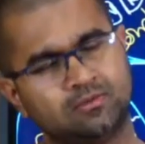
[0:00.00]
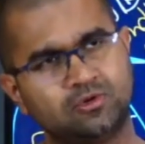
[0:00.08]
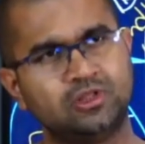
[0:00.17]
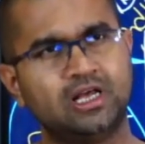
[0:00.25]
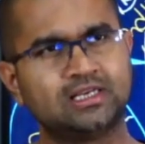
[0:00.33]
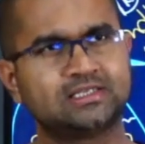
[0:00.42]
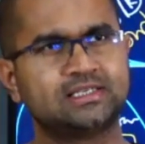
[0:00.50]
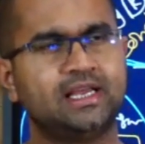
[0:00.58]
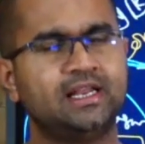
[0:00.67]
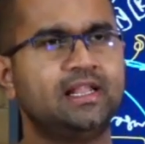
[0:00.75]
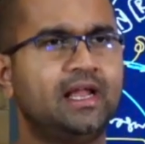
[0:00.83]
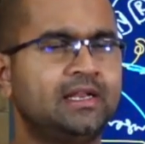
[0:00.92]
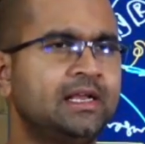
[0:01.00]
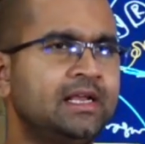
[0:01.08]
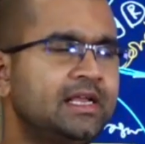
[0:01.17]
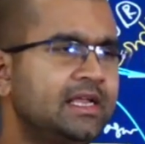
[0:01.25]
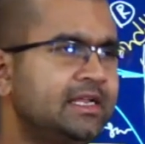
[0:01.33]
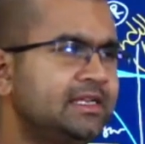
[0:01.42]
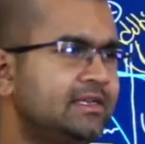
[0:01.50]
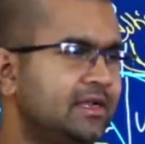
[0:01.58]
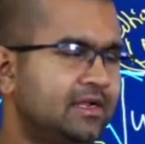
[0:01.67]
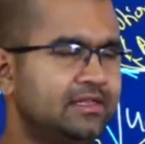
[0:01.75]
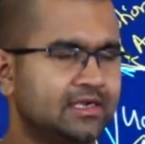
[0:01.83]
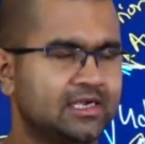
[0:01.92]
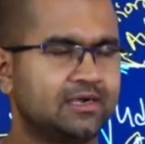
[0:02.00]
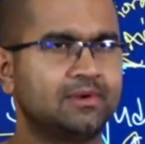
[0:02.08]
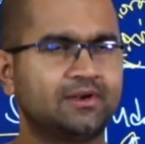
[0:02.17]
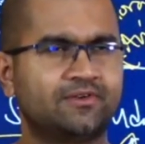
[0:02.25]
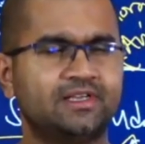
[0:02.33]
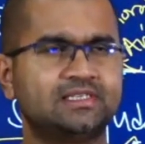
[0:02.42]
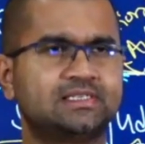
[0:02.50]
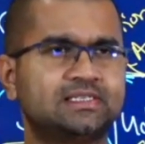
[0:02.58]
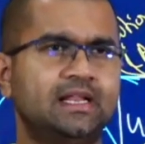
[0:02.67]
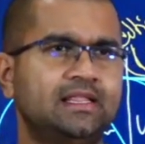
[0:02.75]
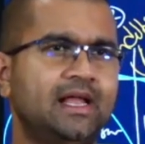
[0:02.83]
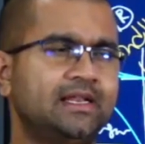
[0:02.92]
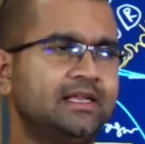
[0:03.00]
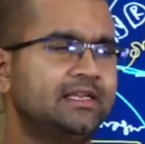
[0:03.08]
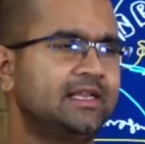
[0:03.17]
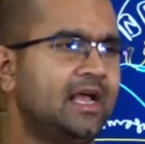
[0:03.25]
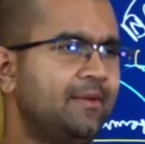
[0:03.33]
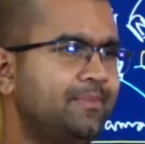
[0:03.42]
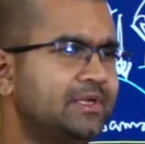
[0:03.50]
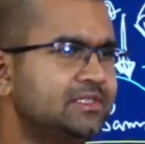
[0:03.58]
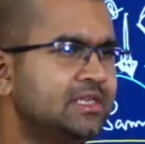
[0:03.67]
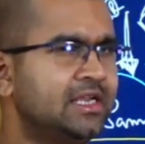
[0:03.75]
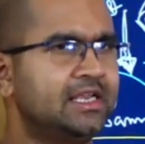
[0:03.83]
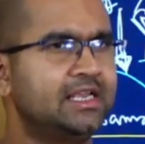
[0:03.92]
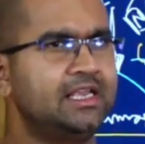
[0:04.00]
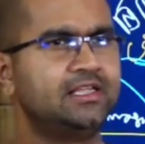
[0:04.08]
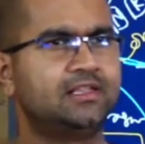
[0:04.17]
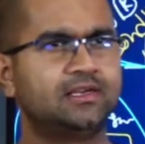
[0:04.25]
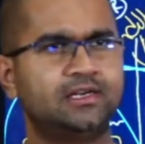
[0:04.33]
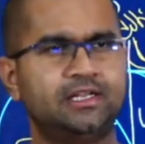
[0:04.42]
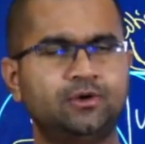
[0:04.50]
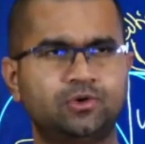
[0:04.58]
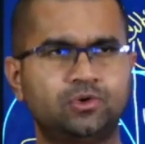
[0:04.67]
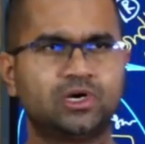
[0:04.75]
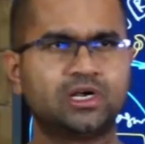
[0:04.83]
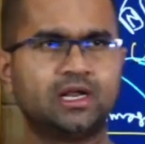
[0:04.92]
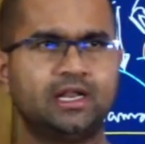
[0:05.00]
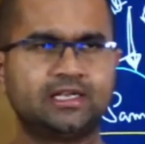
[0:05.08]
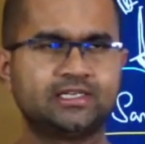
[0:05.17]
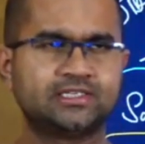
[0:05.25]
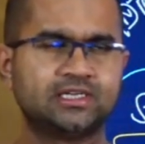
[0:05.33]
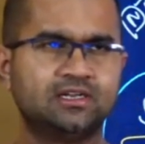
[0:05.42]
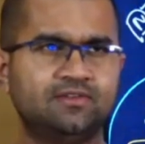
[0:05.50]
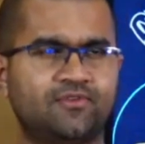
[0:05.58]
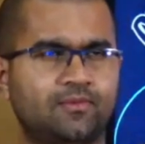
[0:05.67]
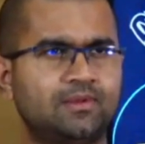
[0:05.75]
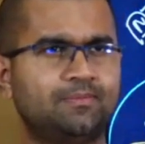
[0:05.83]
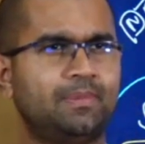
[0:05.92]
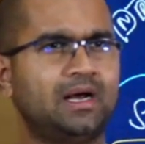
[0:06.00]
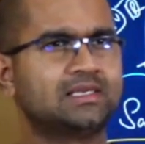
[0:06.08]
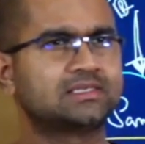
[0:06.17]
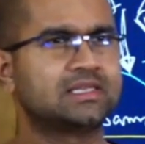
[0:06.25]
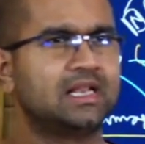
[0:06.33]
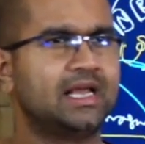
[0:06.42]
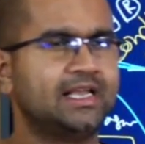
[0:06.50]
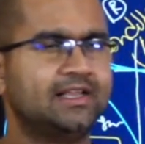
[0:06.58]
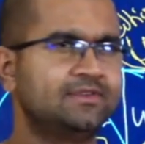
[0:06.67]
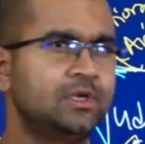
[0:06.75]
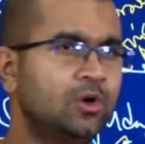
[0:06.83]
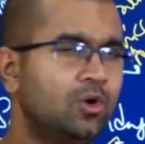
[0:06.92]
Buddha said that the commentary said that it happens either due to a connection from the past lives